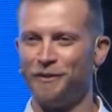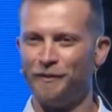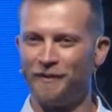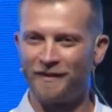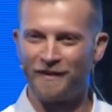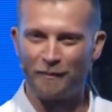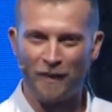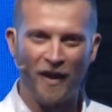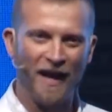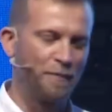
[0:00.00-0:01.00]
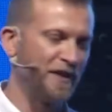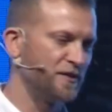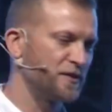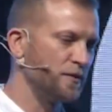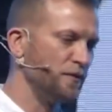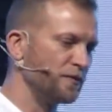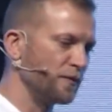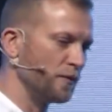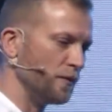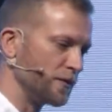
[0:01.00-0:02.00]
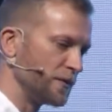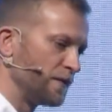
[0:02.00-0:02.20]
you about app install fraud.